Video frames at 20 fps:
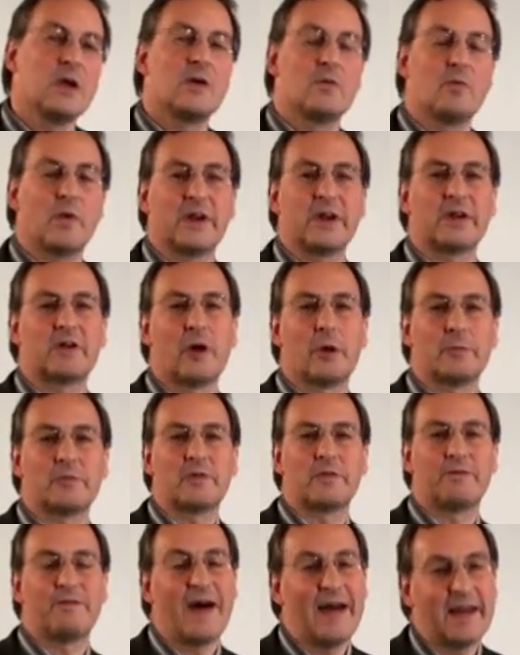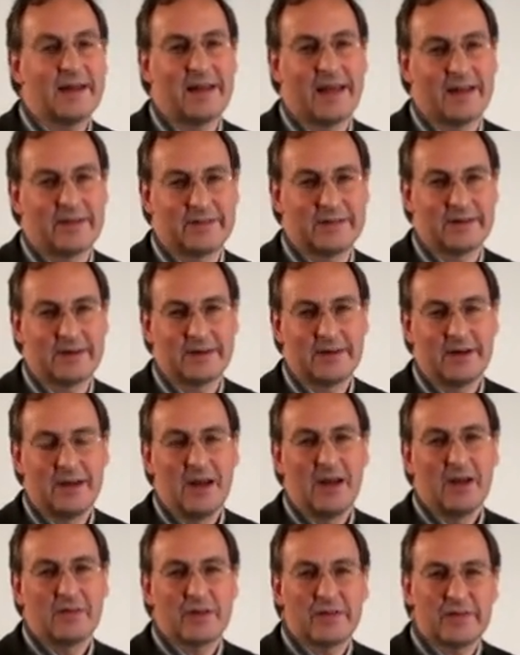When it comes to financing,
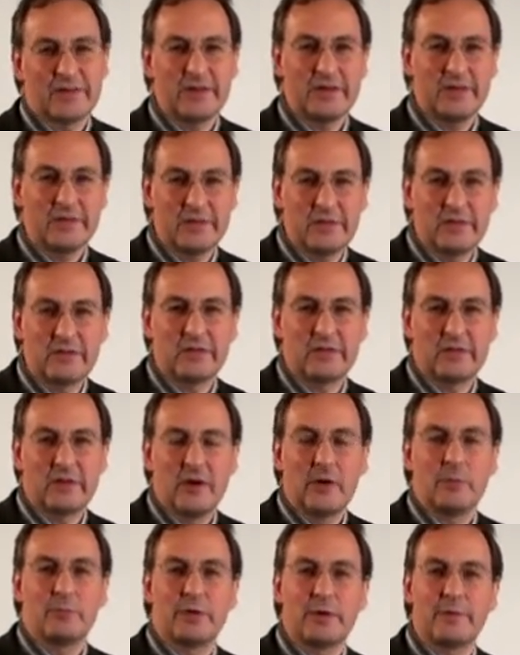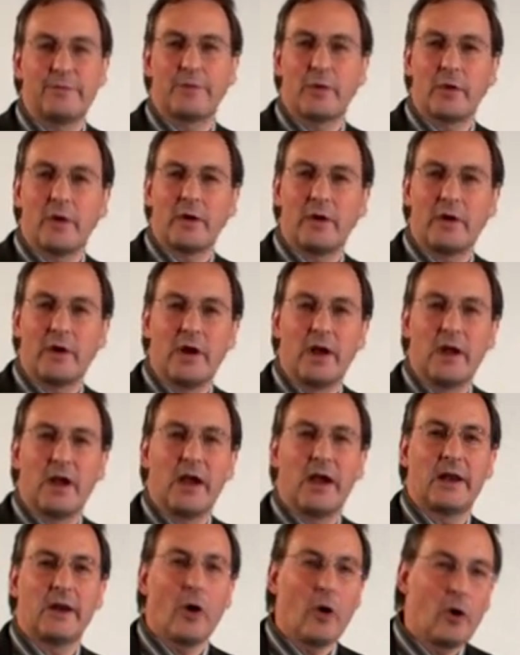the citizens prefer
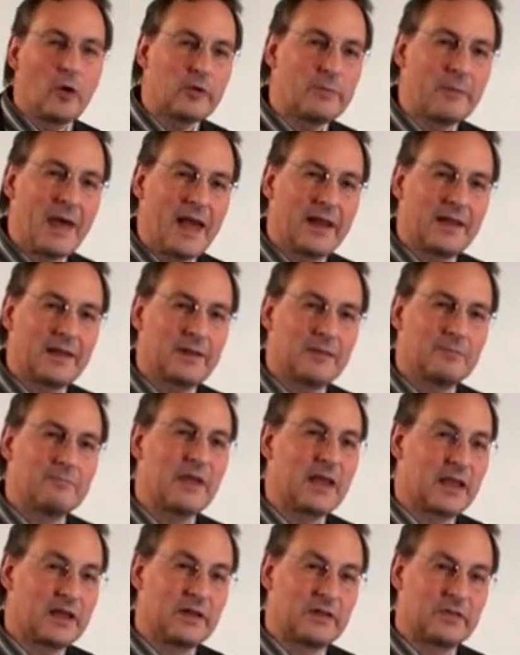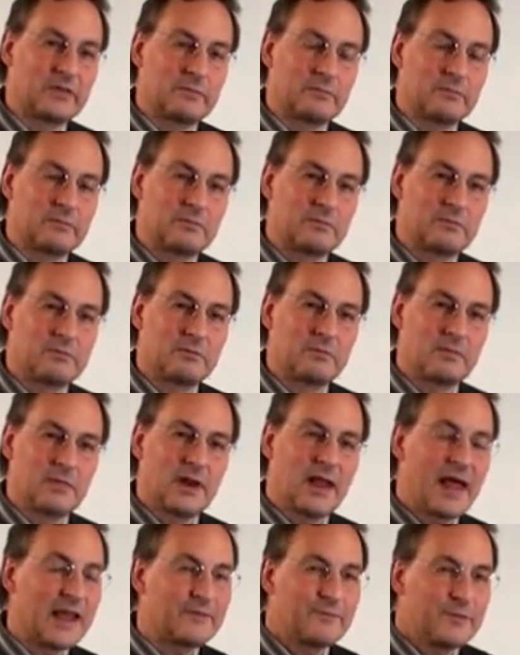an automatic mechanism,
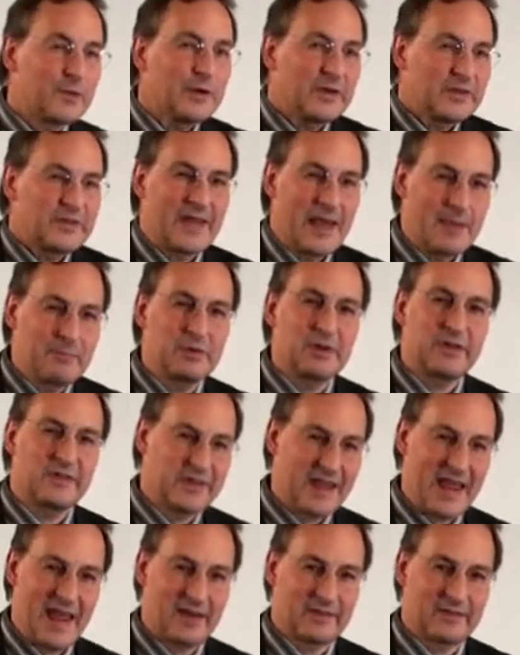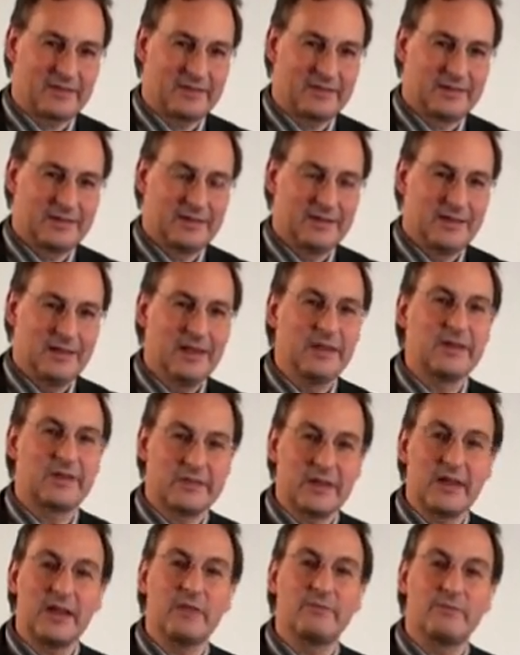like for example a tax
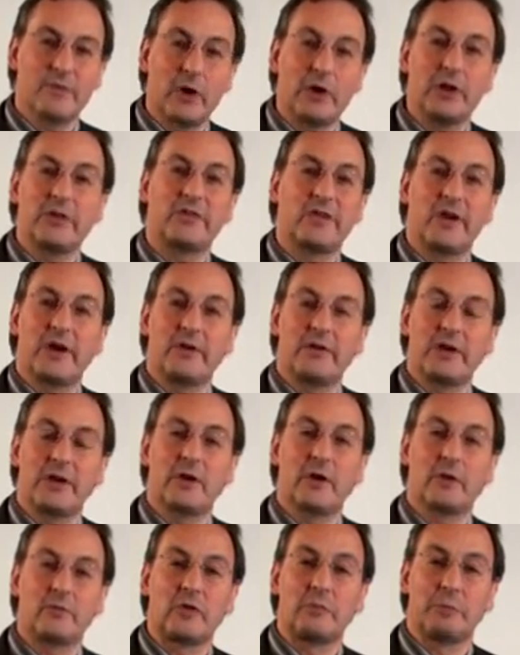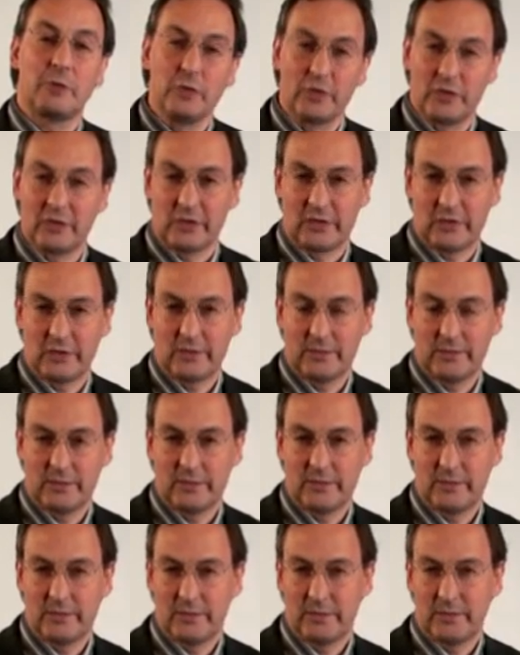instead of voluntary contributions.
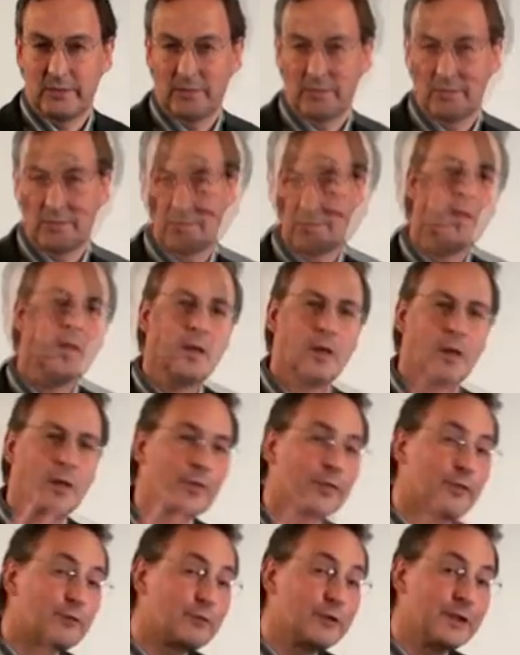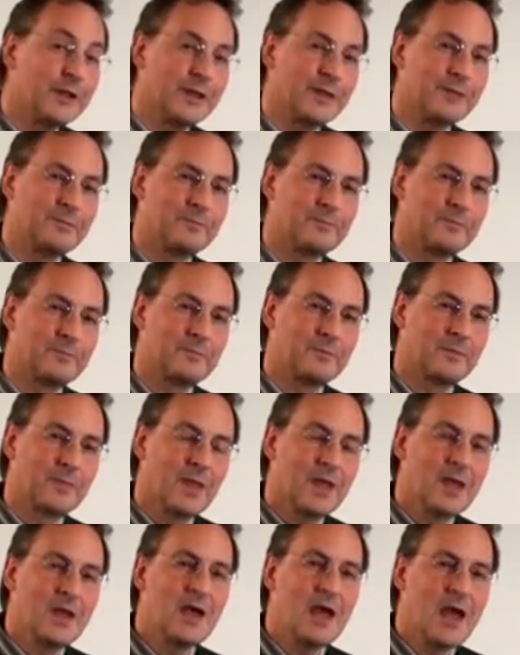3.
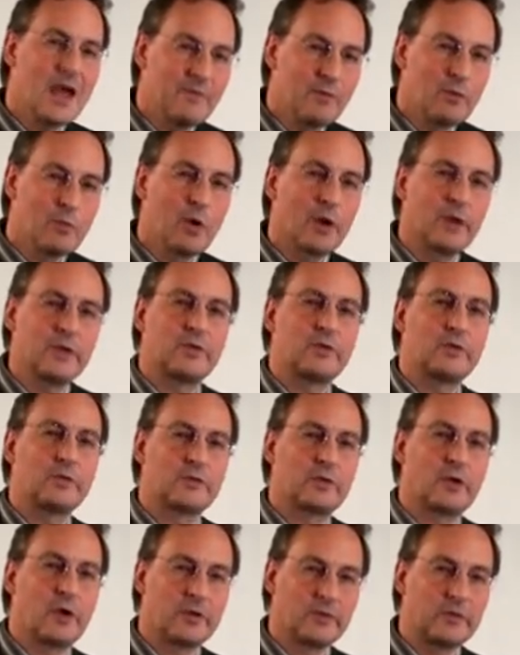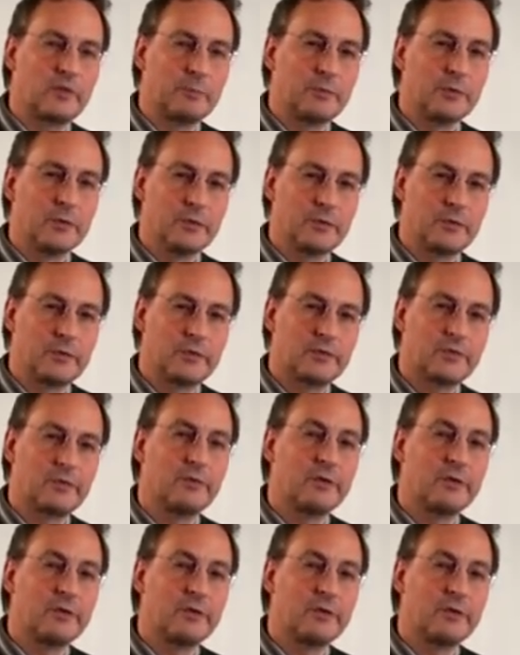Everyone should contribute to